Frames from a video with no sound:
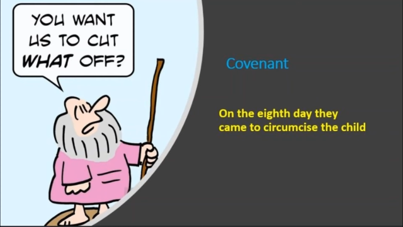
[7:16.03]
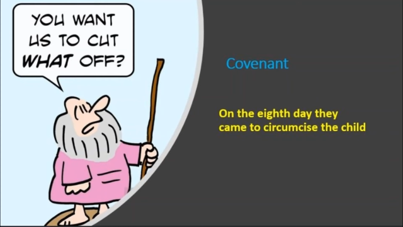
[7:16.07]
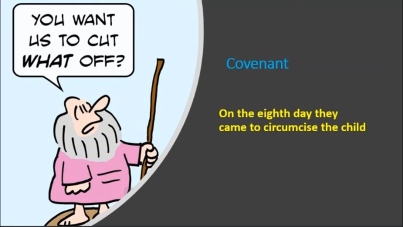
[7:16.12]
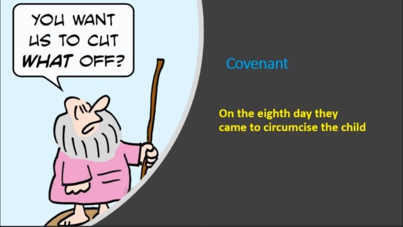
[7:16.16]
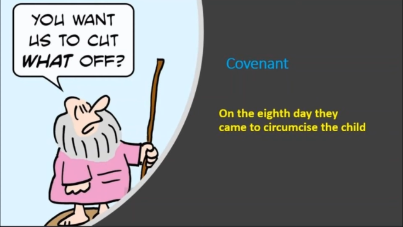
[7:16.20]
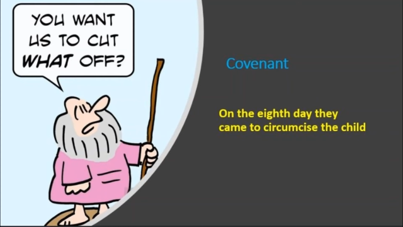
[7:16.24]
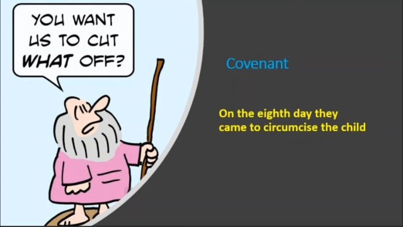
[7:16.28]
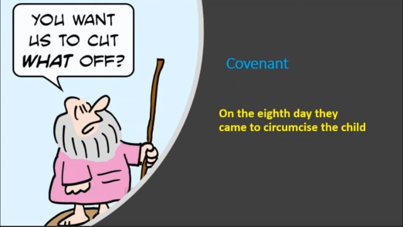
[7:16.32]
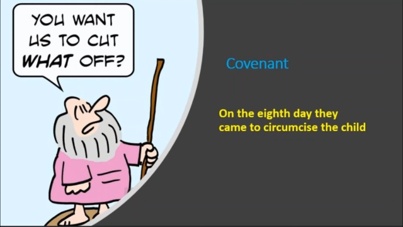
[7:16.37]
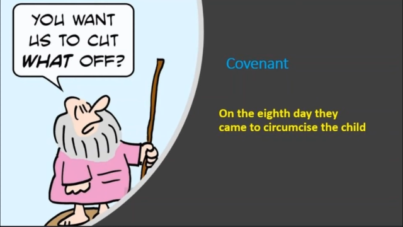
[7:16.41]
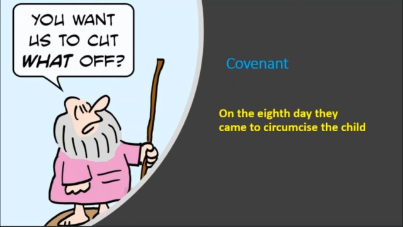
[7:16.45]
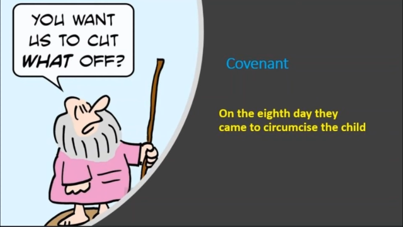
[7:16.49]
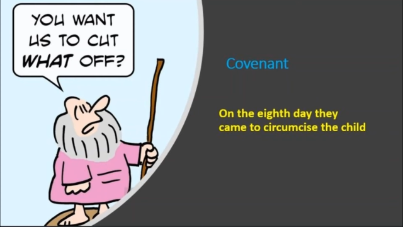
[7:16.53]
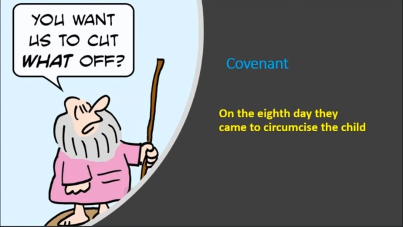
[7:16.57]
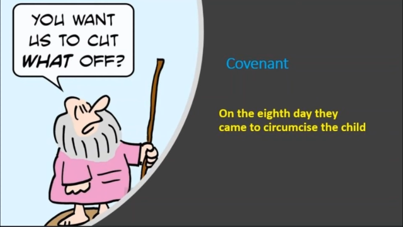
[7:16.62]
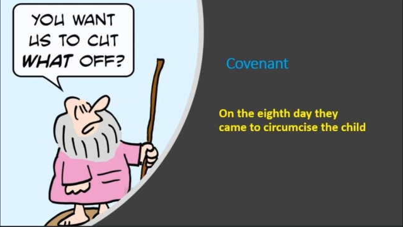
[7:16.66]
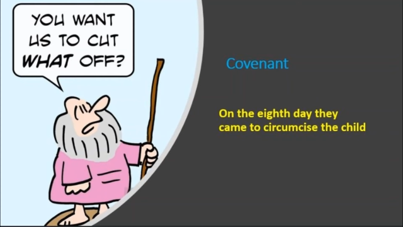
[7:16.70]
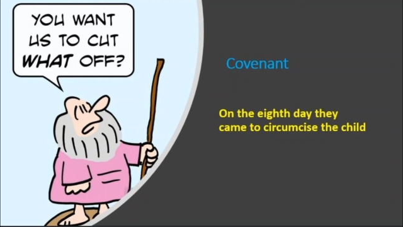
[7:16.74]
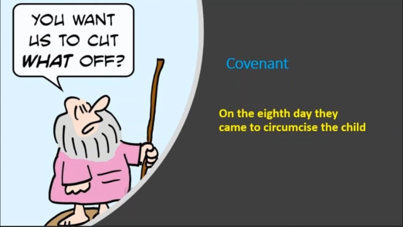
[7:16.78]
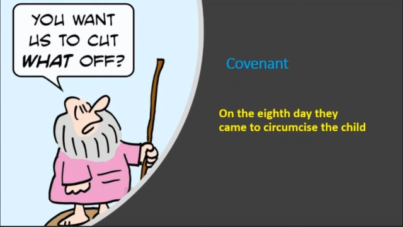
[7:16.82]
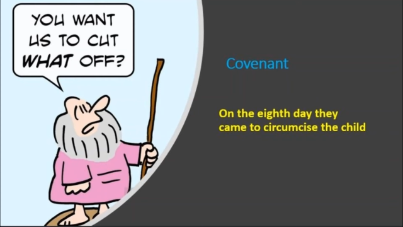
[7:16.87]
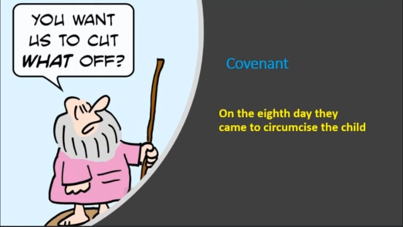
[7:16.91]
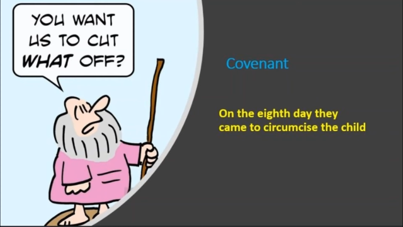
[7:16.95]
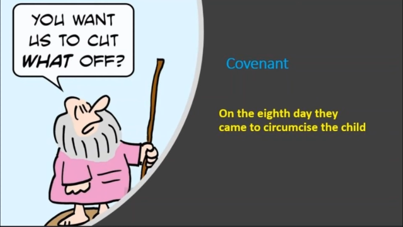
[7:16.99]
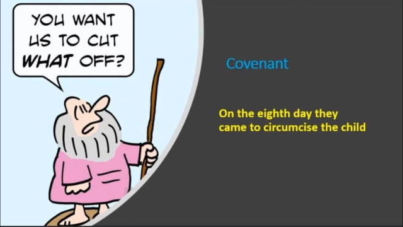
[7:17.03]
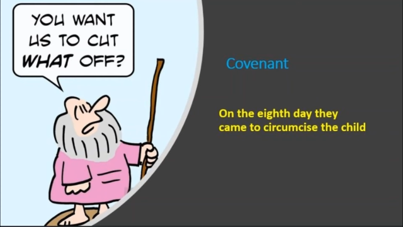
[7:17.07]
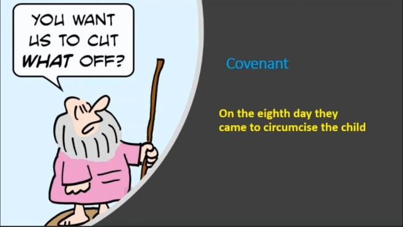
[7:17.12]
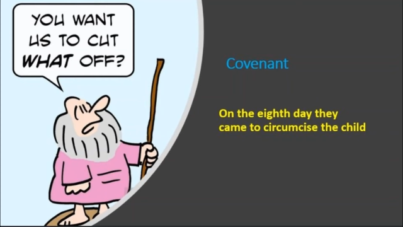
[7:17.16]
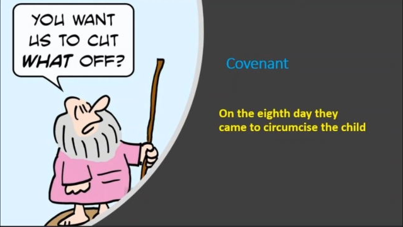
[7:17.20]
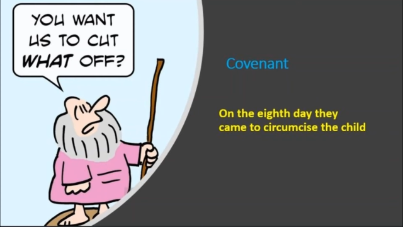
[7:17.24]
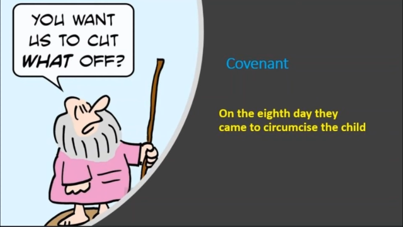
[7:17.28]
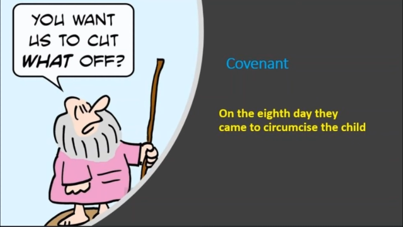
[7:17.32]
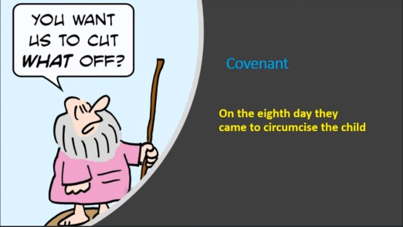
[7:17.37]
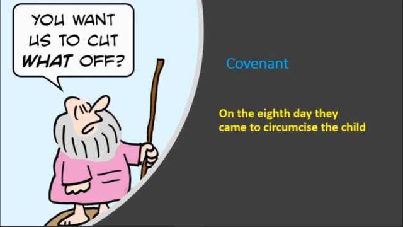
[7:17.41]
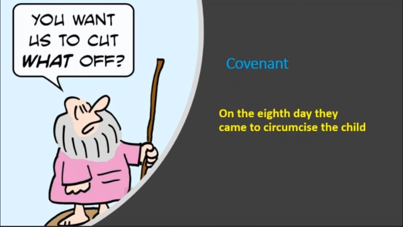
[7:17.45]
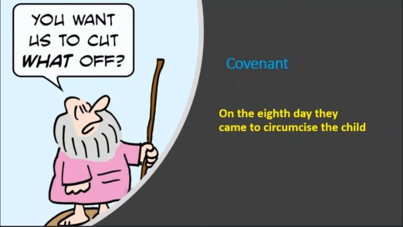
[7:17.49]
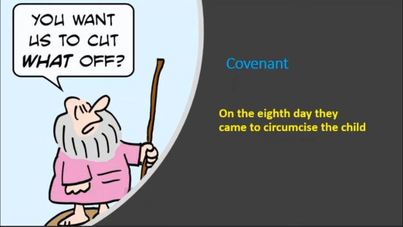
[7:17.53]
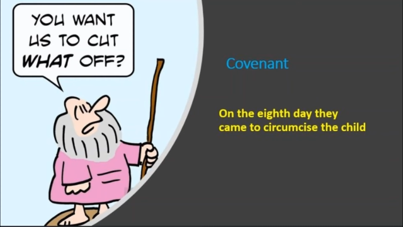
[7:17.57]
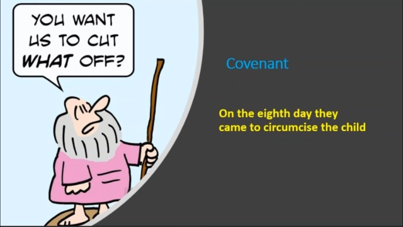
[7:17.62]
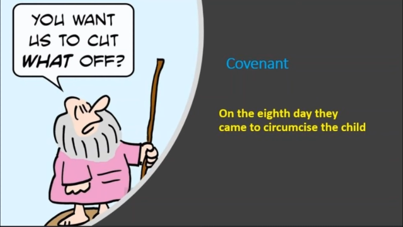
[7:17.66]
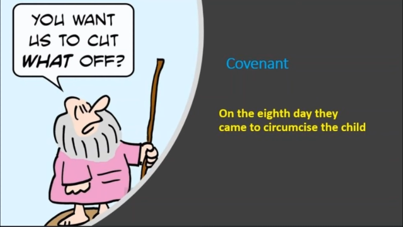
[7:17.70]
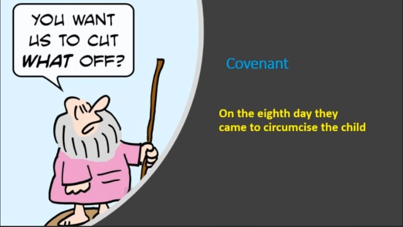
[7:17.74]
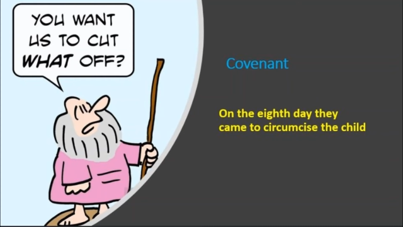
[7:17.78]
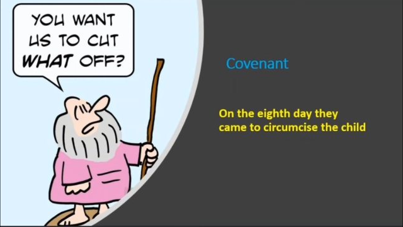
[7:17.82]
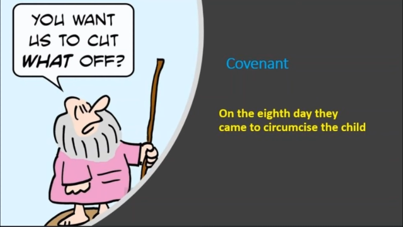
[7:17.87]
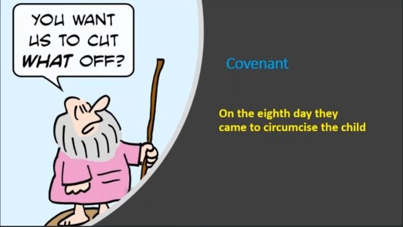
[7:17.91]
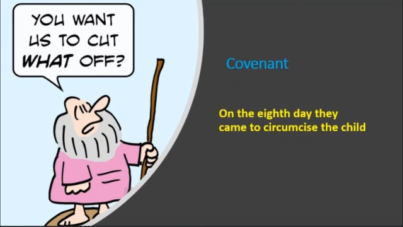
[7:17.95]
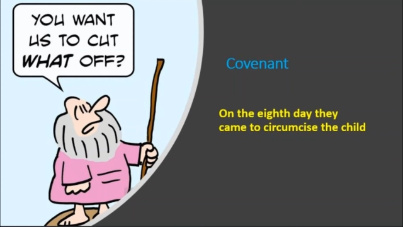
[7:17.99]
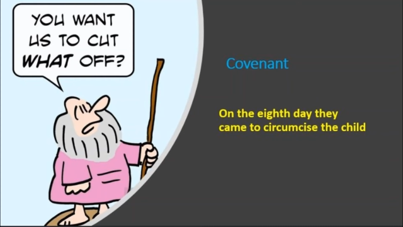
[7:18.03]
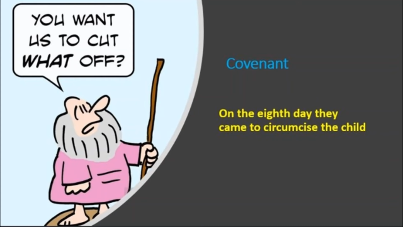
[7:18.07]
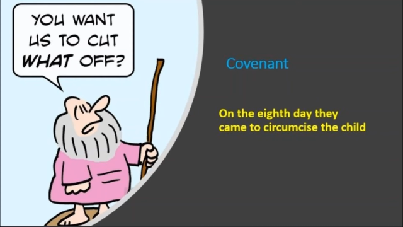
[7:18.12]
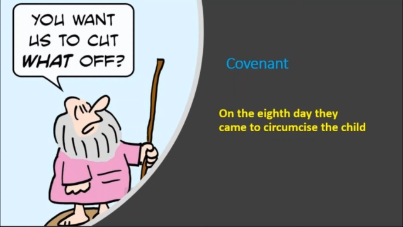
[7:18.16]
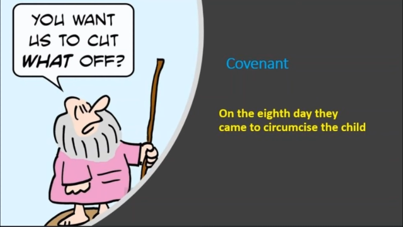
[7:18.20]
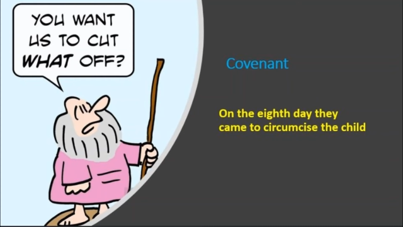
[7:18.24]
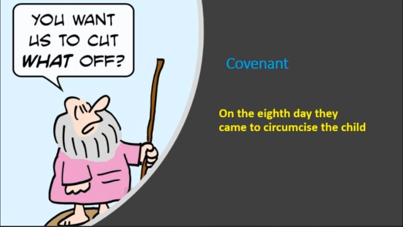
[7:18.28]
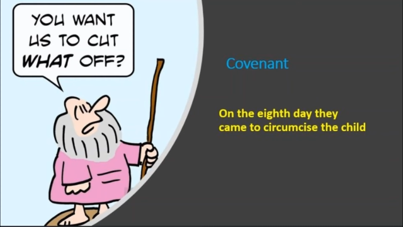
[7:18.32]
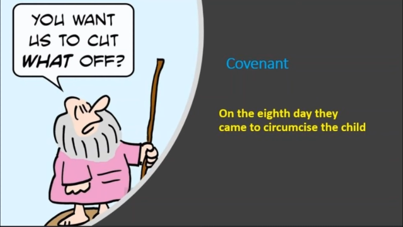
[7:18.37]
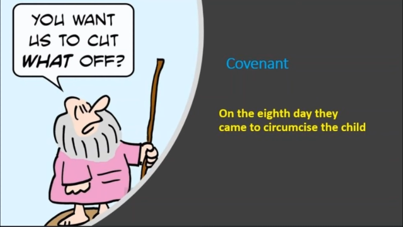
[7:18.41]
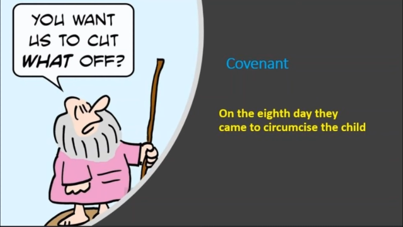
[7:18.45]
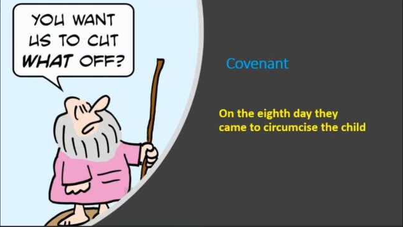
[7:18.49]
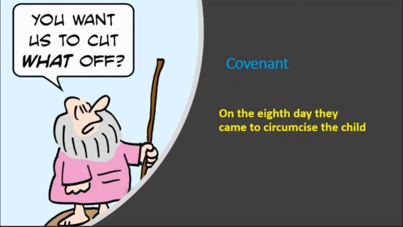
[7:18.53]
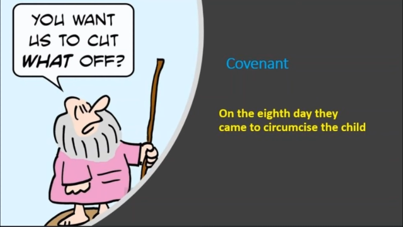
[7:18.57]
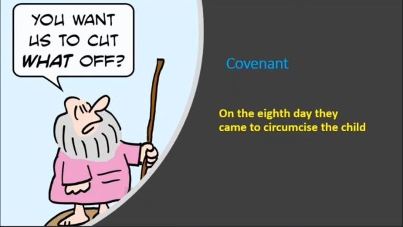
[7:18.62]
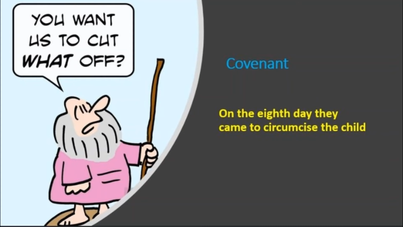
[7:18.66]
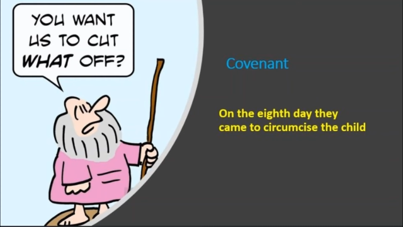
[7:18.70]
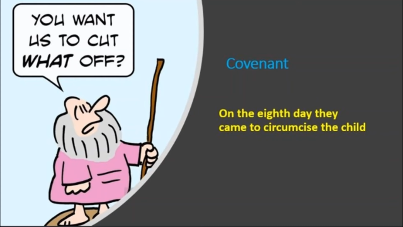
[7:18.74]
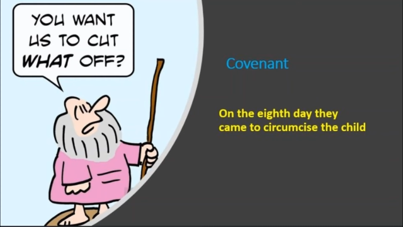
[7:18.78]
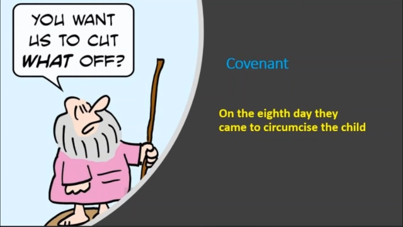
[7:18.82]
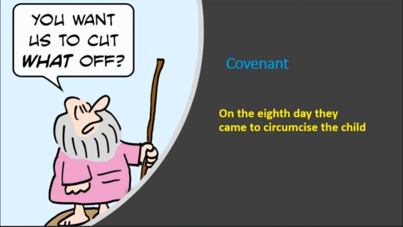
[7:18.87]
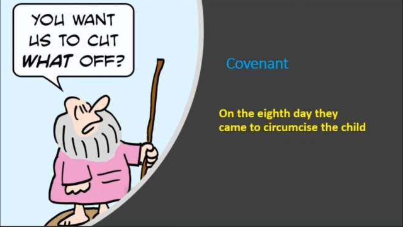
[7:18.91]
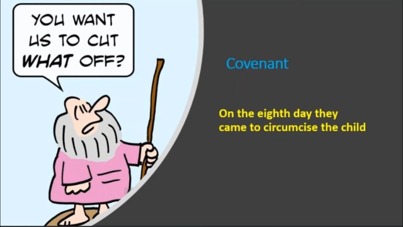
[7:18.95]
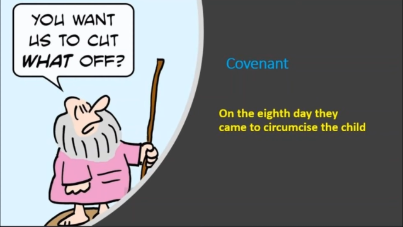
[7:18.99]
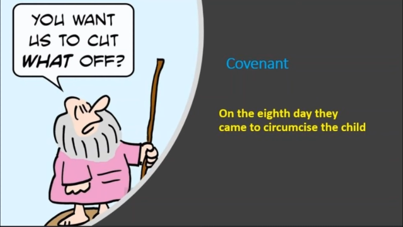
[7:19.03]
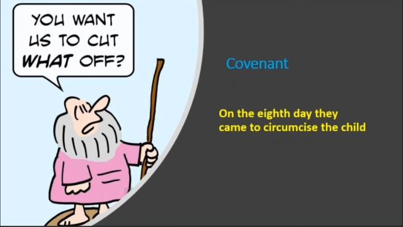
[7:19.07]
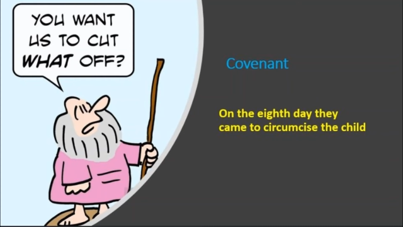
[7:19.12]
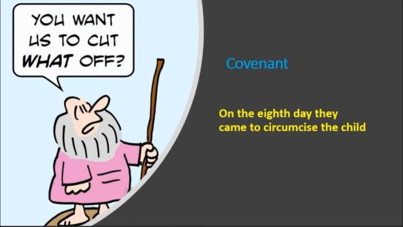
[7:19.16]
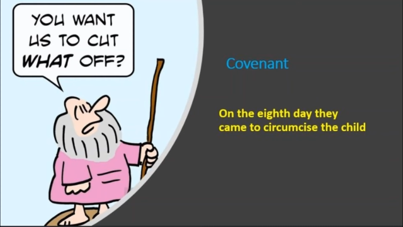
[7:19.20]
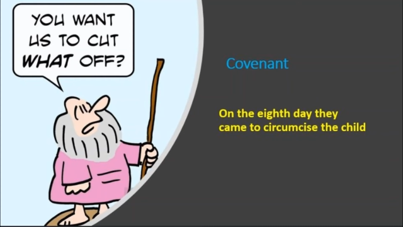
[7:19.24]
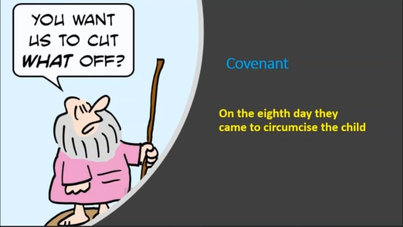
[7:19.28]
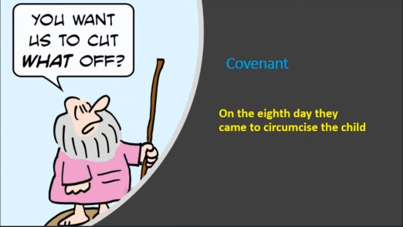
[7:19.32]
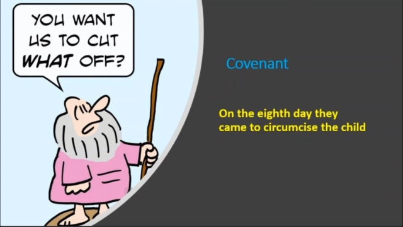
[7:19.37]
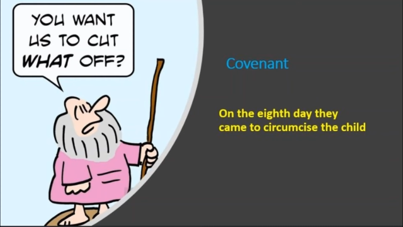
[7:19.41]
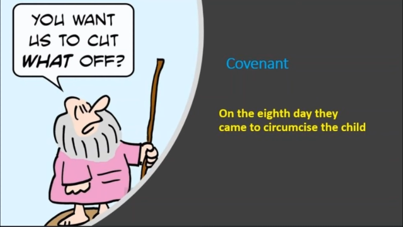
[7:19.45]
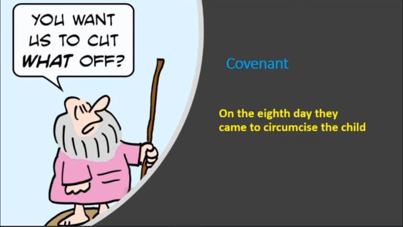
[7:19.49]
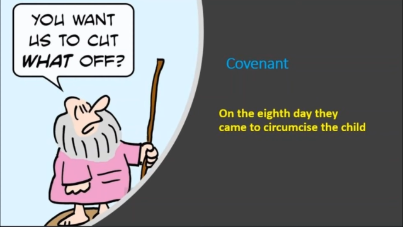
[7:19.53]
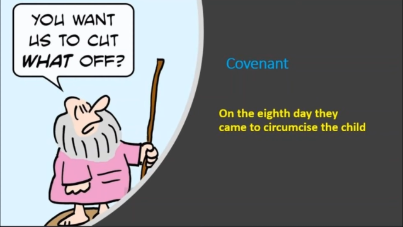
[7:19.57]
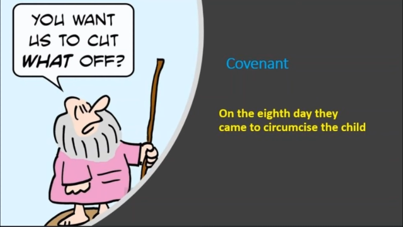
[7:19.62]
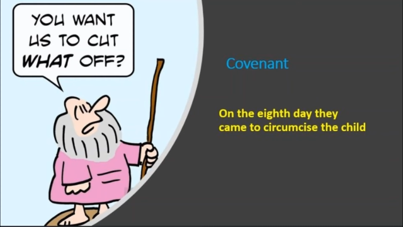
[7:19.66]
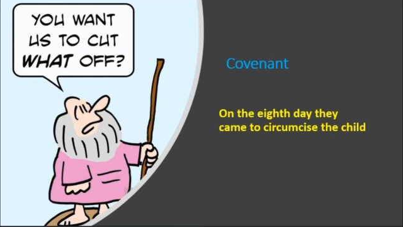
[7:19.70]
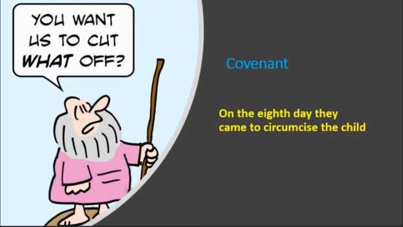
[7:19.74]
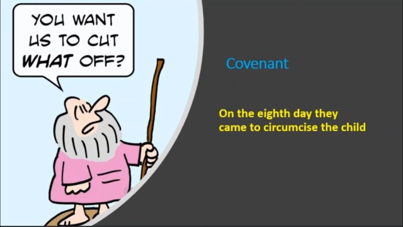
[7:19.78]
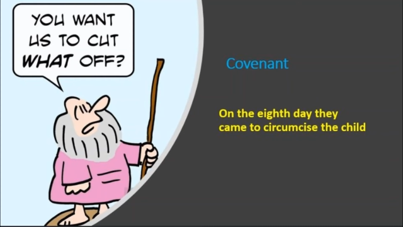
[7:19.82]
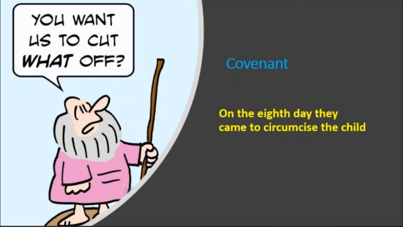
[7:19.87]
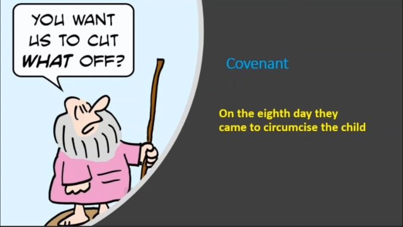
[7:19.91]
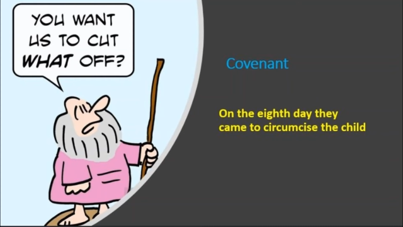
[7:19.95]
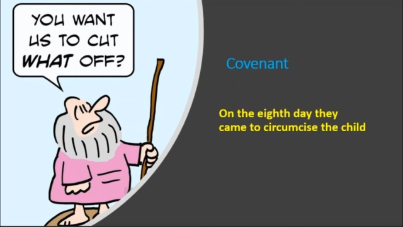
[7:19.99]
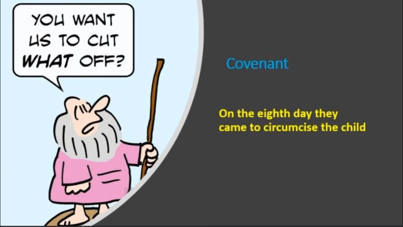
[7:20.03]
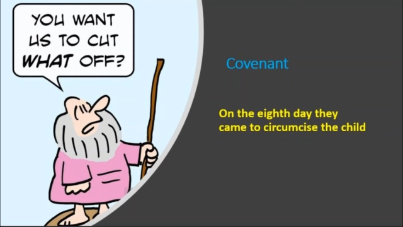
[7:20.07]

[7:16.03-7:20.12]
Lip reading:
[unreadable: no face in view]